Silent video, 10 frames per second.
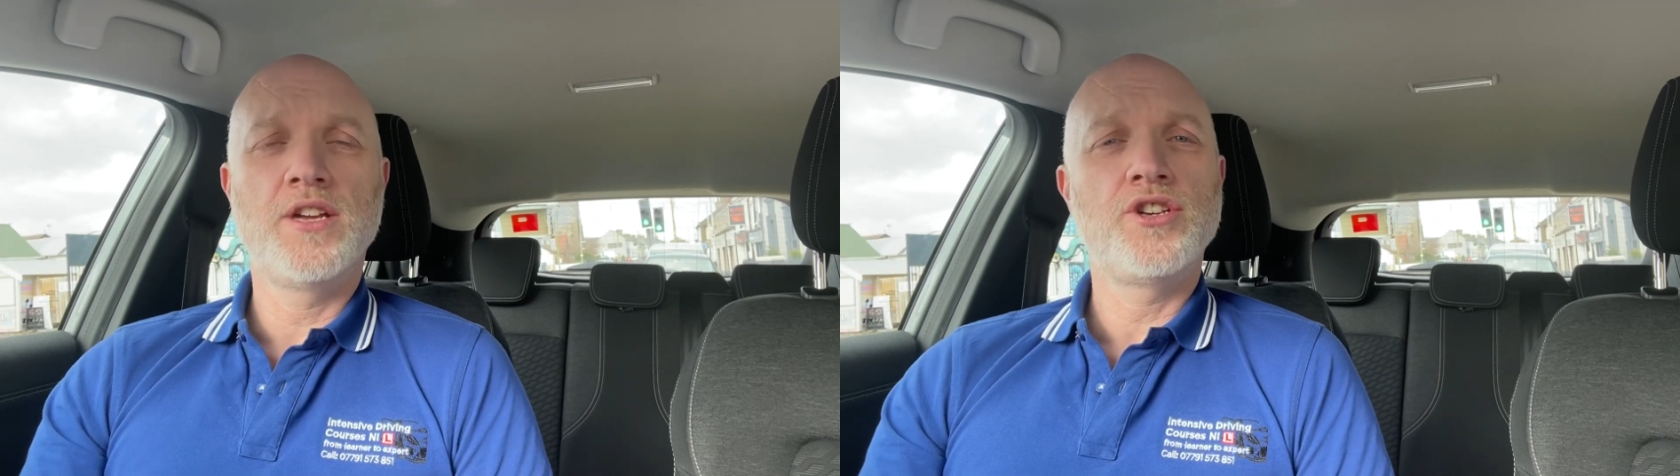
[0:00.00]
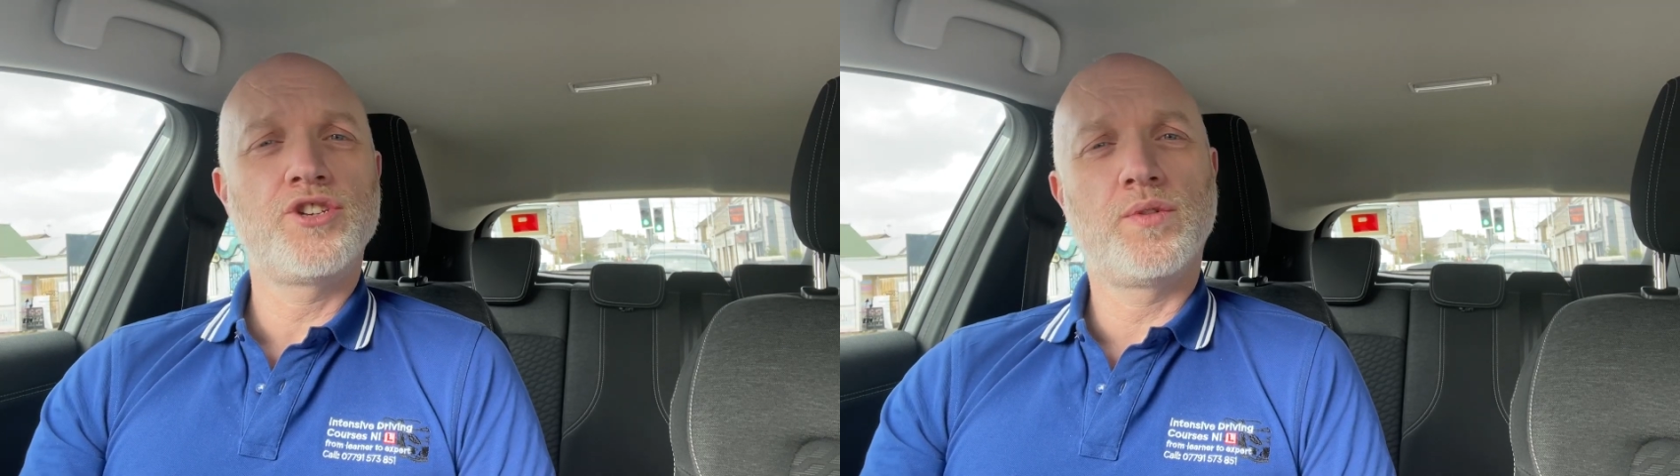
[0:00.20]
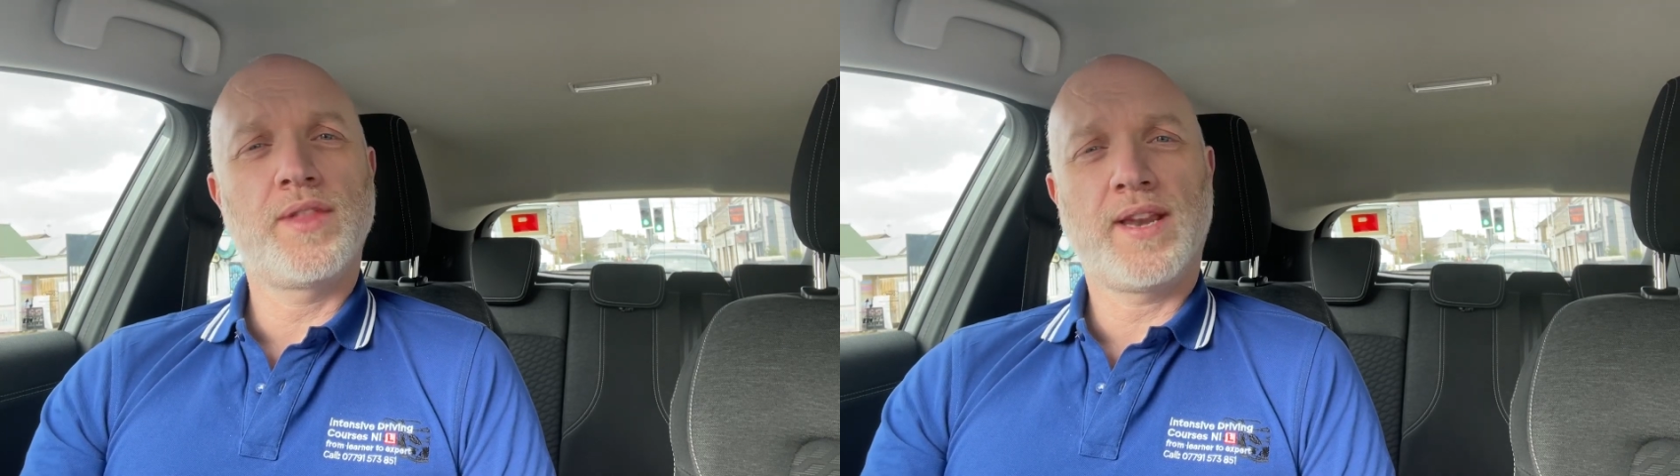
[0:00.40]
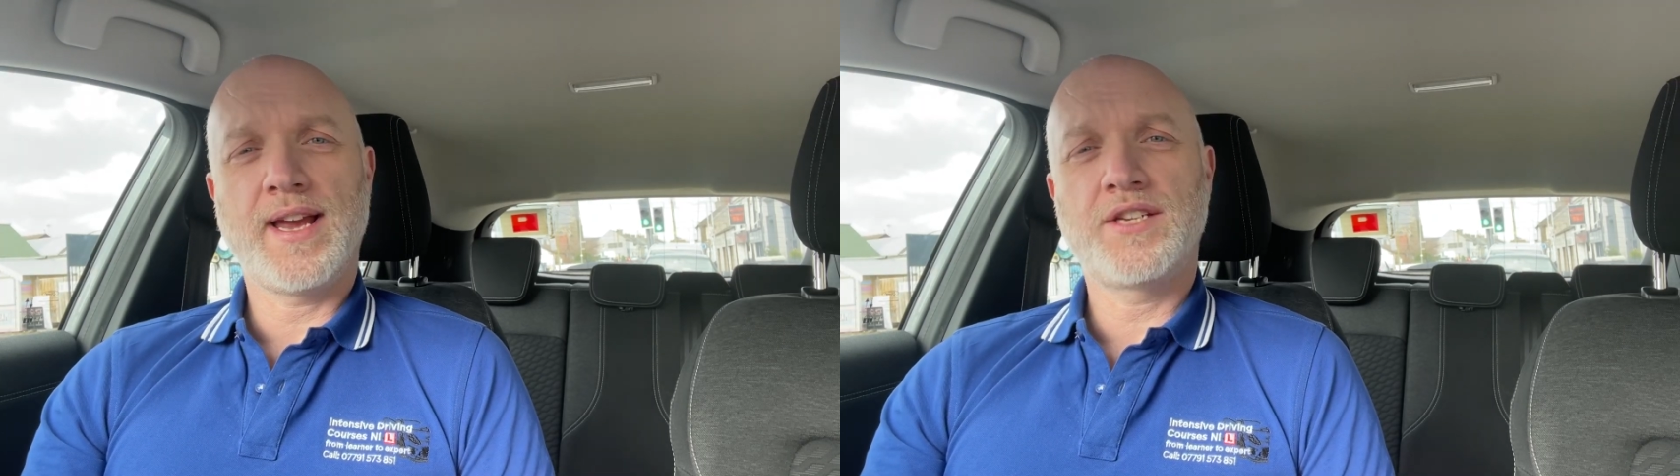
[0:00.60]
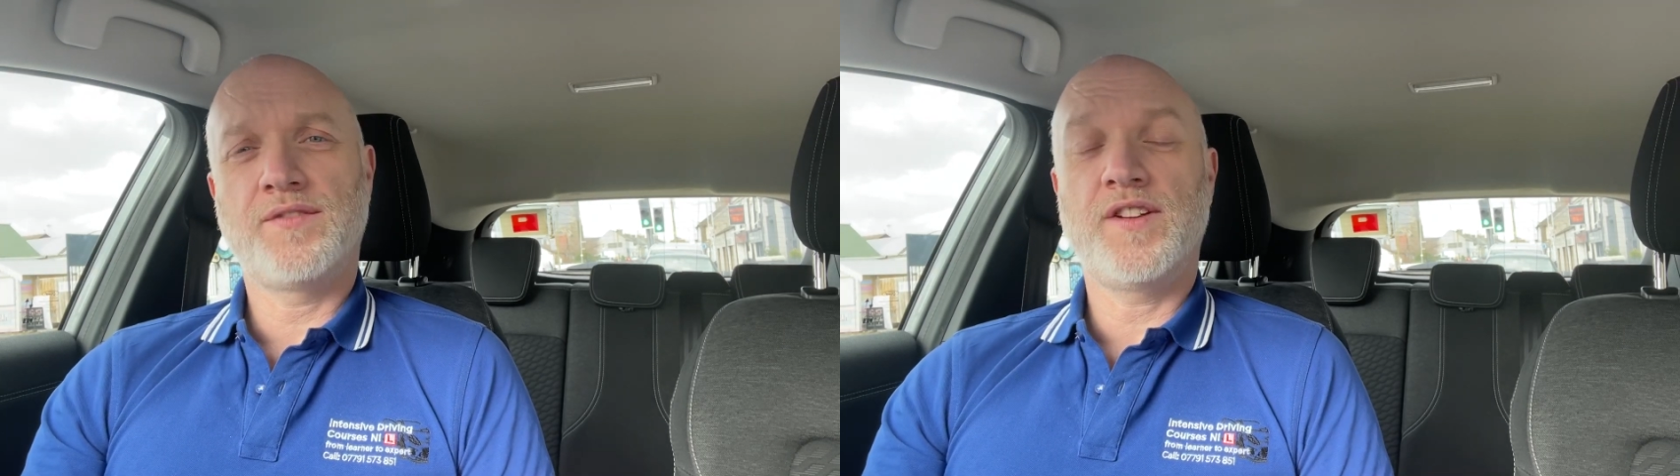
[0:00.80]
showing the
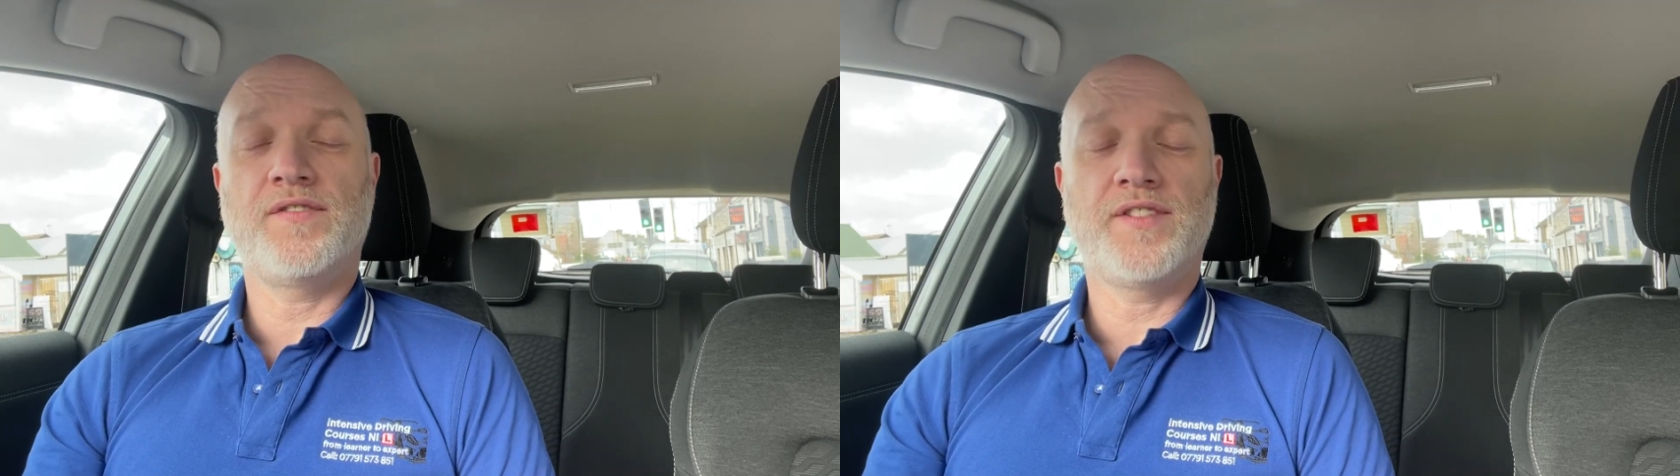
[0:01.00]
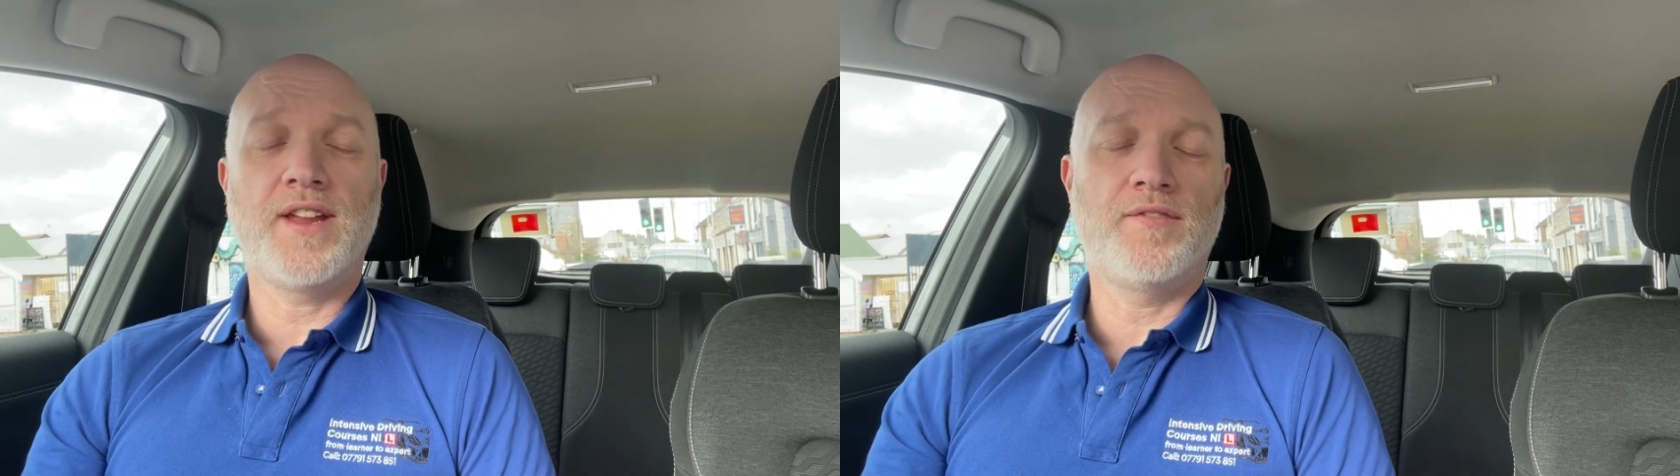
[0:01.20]
likes of 50,